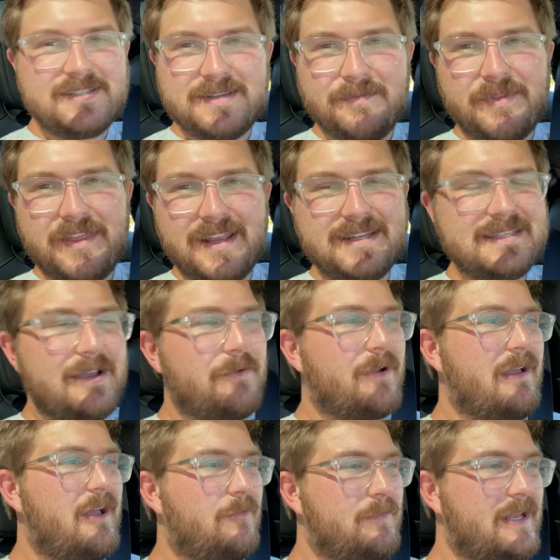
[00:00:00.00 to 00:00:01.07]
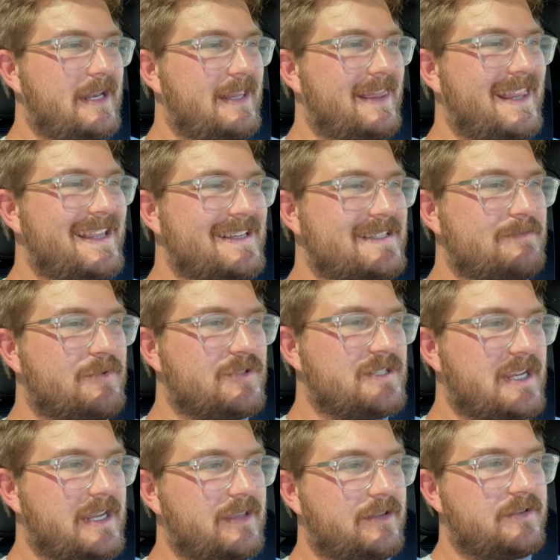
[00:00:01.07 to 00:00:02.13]
some things that will help it in this
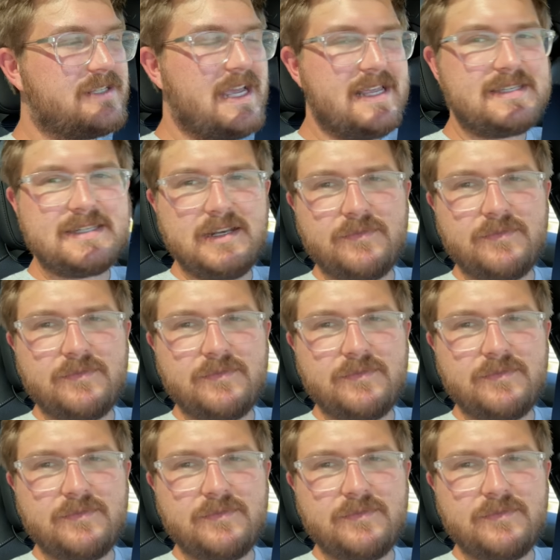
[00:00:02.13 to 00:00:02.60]
particular test.